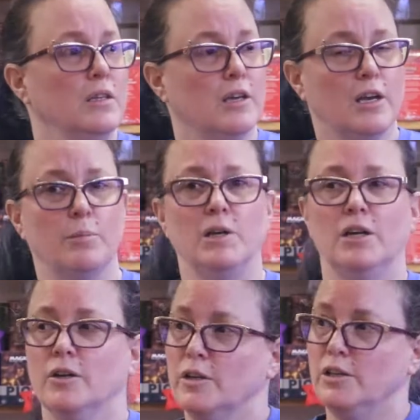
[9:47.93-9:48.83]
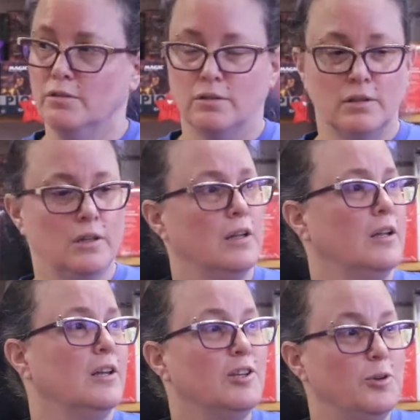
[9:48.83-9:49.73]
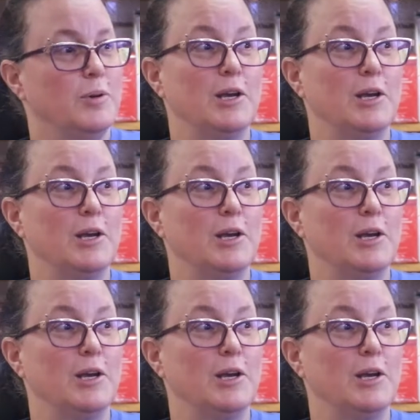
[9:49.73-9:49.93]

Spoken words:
You come here and you